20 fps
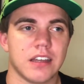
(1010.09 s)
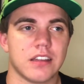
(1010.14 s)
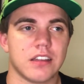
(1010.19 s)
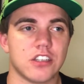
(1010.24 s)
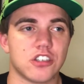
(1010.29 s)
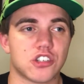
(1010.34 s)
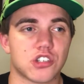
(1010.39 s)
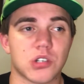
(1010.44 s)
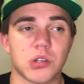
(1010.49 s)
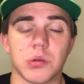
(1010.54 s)

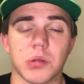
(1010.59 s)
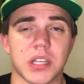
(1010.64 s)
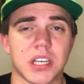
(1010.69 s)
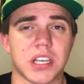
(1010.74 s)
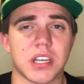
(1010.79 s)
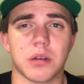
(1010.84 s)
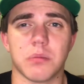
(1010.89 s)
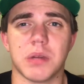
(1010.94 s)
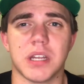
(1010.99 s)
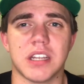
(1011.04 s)
This truly
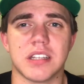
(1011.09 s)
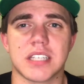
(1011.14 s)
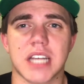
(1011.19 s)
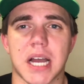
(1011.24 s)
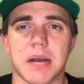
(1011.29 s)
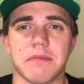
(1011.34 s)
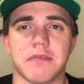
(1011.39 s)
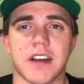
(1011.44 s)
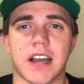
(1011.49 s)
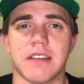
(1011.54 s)
could have been a
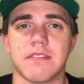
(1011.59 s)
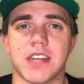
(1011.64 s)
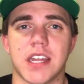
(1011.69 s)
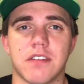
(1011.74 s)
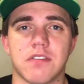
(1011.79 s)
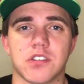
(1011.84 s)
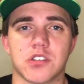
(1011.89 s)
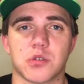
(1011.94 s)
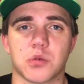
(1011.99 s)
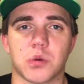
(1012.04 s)
top five day
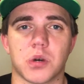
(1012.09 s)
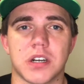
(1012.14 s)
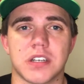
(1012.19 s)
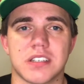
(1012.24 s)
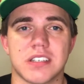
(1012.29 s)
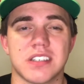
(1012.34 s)
for Suarez.